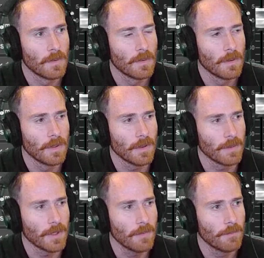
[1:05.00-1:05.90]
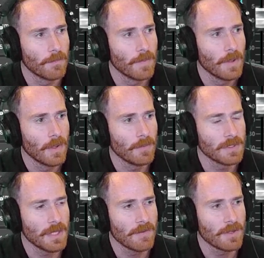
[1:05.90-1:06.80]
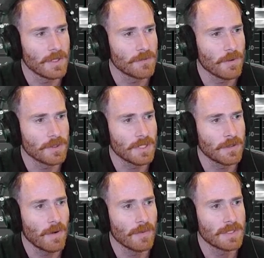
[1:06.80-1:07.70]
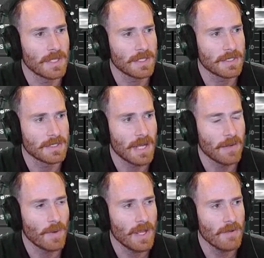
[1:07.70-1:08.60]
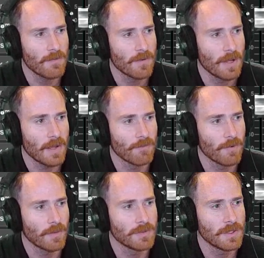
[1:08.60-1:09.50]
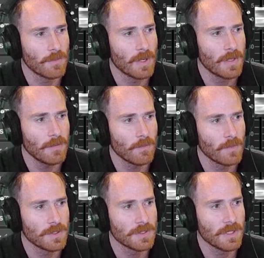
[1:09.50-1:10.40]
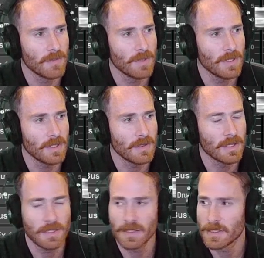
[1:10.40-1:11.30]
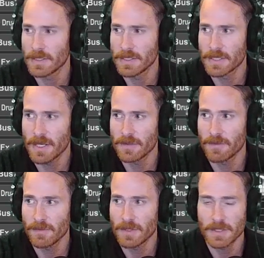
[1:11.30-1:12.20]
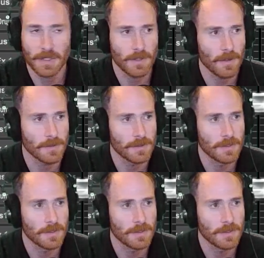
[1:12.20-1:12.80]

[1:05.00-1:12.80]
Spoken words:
There we go. We can see I have a nice strong signal. I want to set it to sine wave and frequency 1, which is going to be, in this case, 56 hertz.